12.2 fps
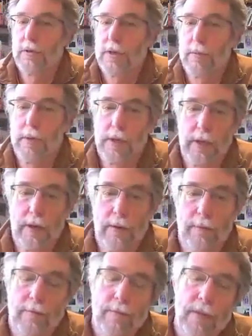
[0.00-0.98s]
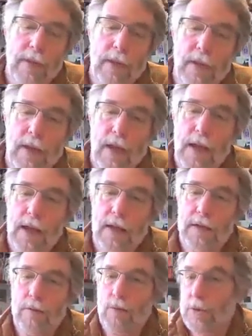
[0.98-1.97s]
Windows emulator,
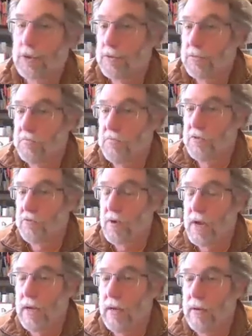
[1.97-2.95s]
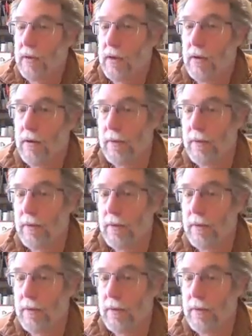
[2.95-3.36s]
and it works great.